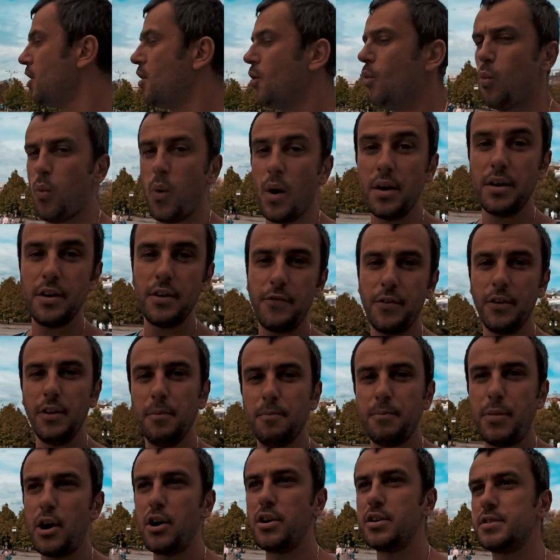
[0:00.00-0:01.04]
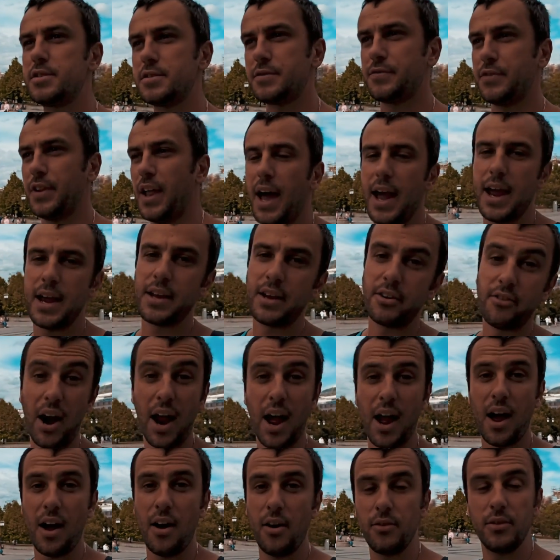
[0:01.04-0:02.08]
wonderful birds flying
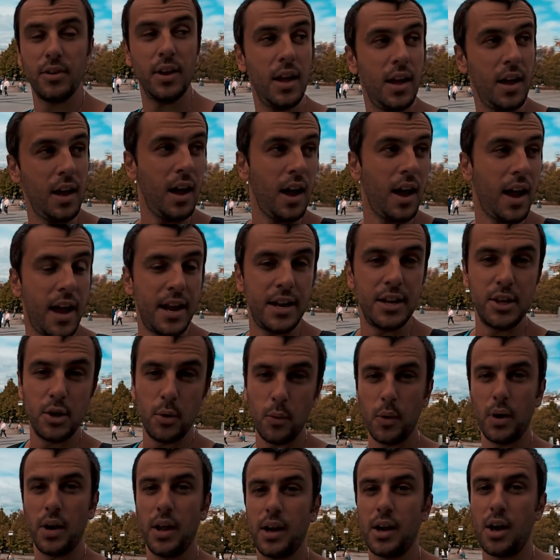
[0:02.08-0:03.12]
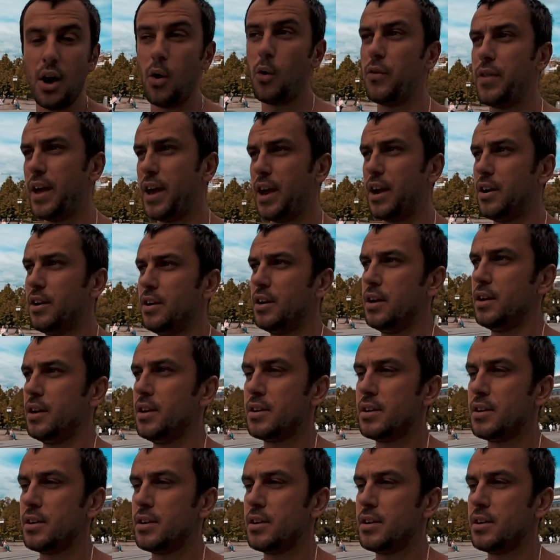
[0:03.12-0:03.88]
around and you wanna go there.